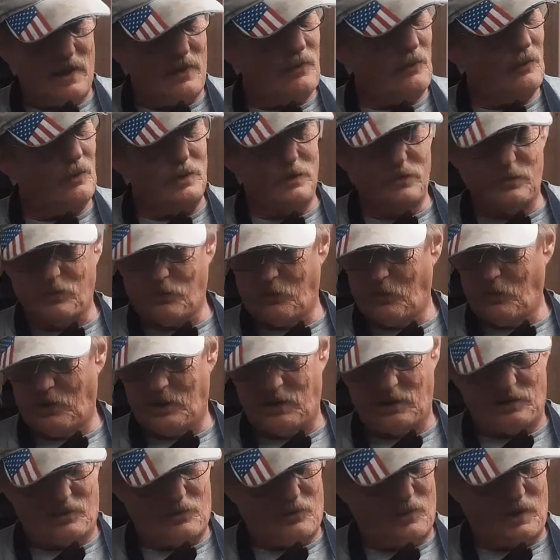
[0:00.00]
other ones
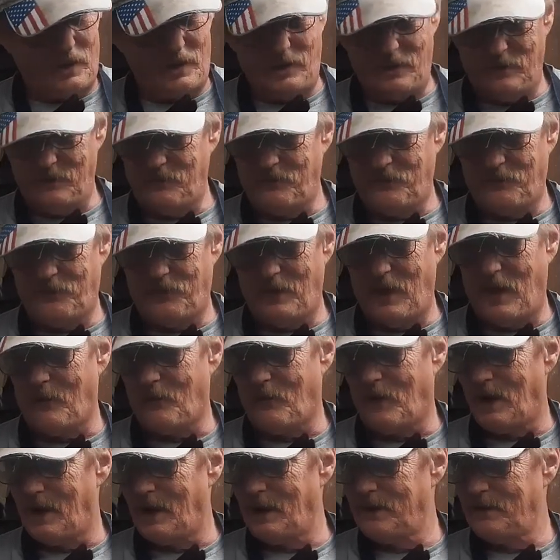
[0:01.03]
weren't quite that
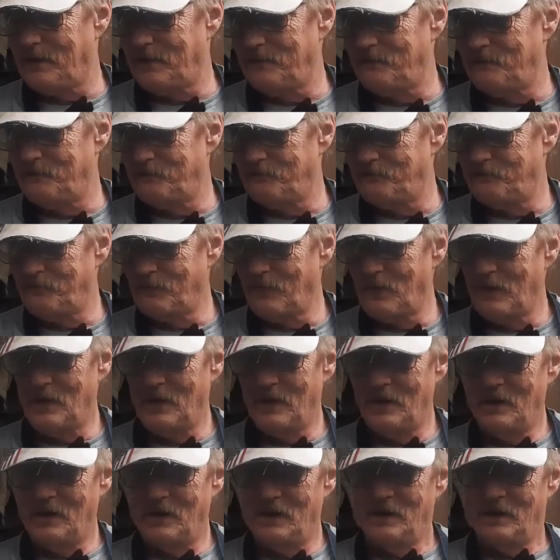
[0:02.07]
way.
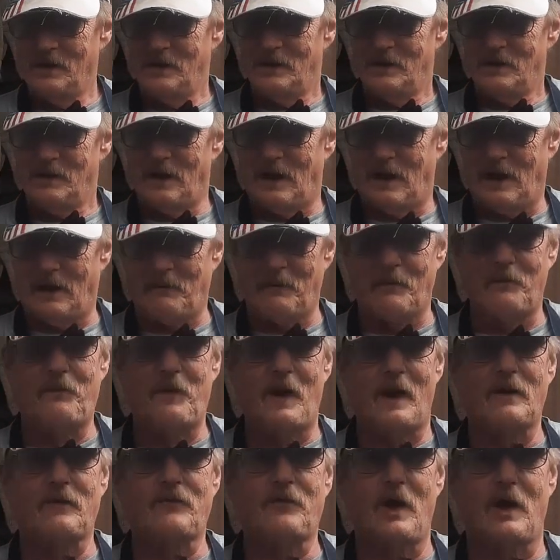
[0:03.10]
In
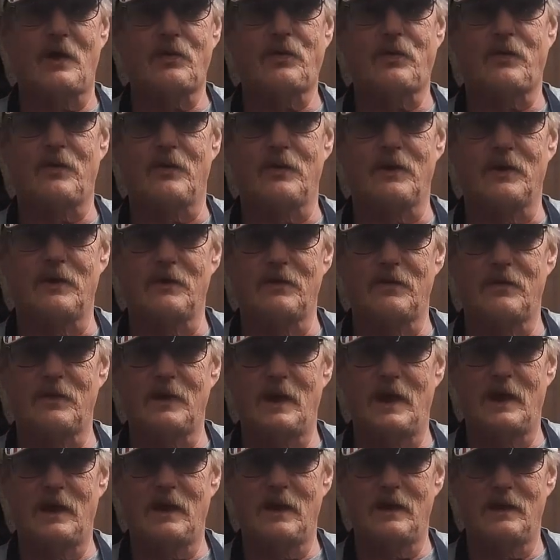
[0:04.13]
fact, Chester,
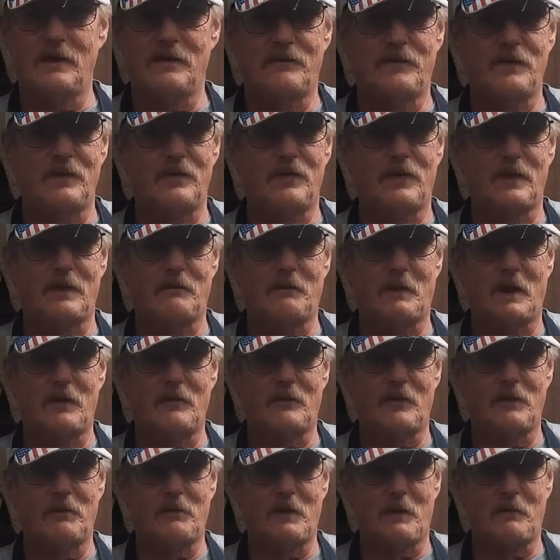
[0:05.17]
any of you that might
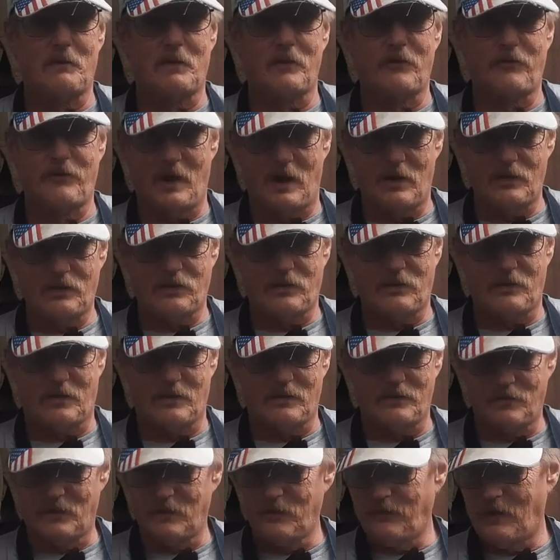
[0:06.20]
remember
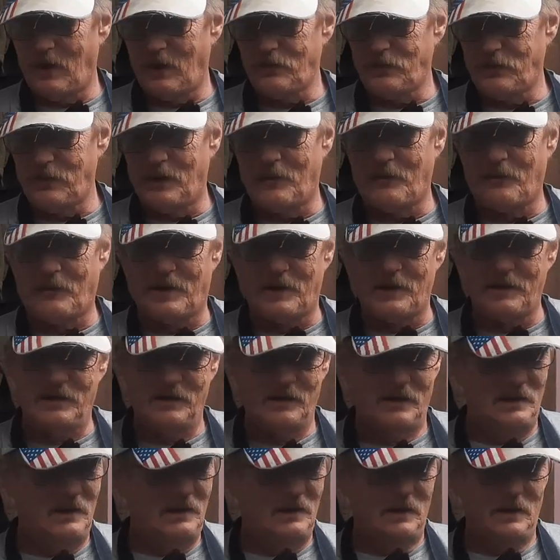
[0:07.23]
Chester, the chestnut one,
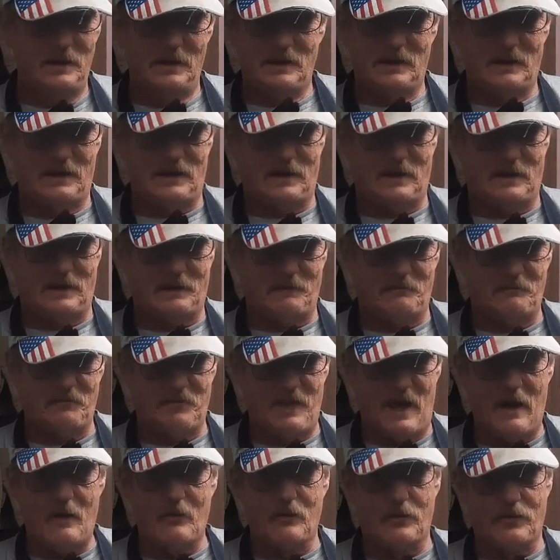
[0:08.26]

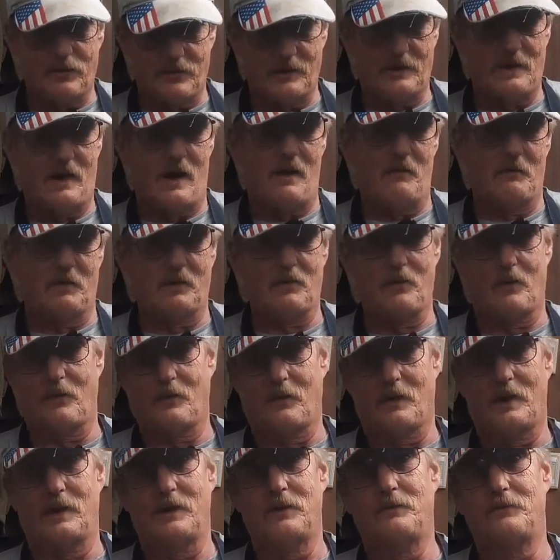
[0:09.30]
that was the comical
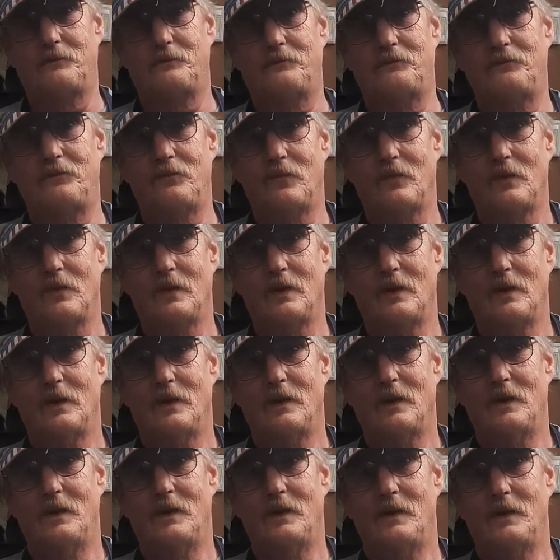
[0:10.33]
one.
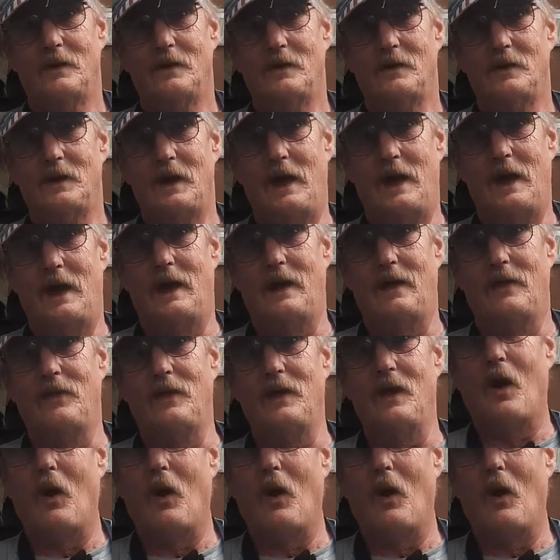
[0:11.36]
And the